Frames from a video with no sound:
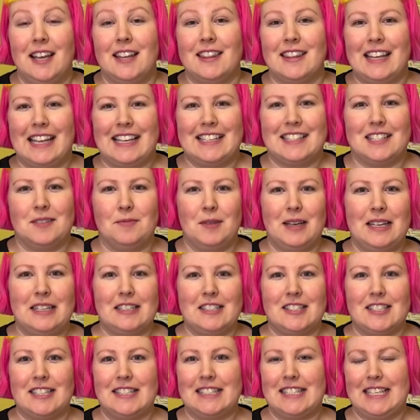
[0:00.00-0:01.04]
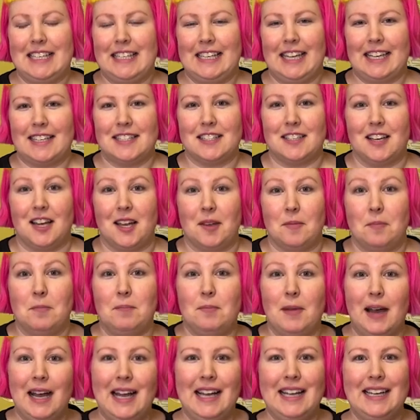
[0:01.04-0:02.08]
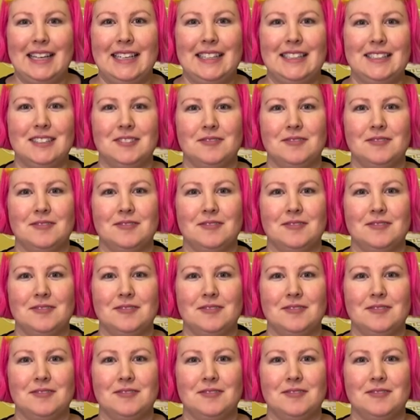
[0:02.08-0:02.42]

Thanks so much and see you next time. Bye!